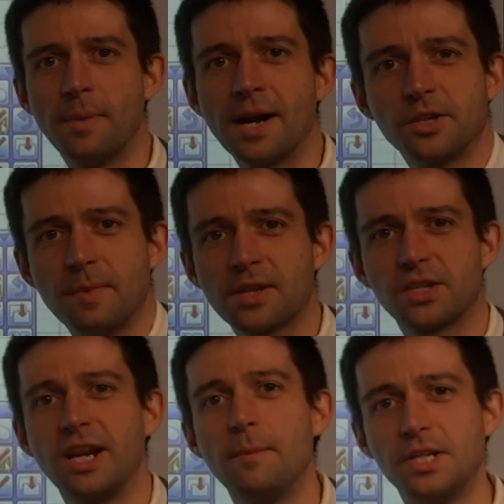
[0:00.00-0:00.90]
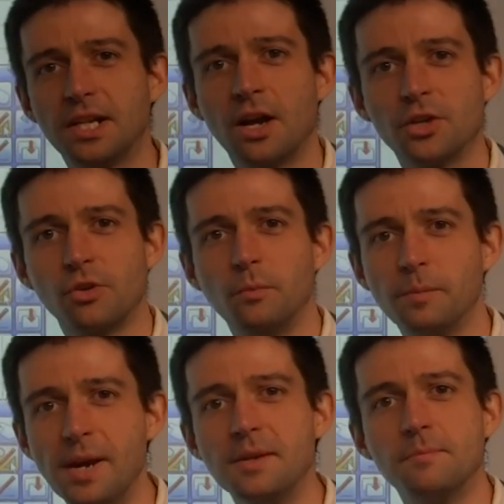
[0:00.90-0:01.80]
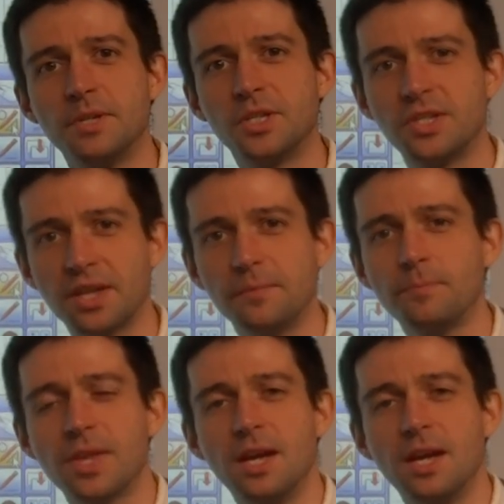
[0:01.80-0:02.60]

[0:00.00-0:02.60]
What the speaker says: back to Maths in an Empty Classroom with me, Mr. Southern.